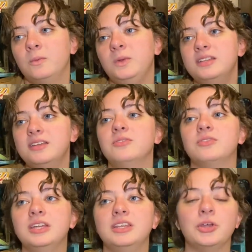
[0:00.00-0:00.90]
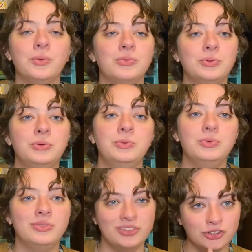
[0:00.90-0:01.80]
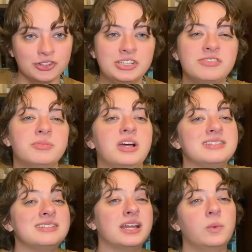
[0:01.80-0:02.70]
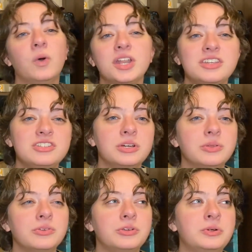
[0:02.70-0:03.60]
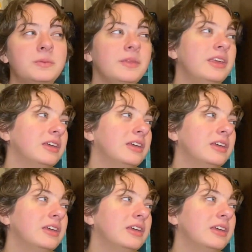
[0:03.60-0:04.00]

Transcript: we didn't really go through the grief process I wanted to go through,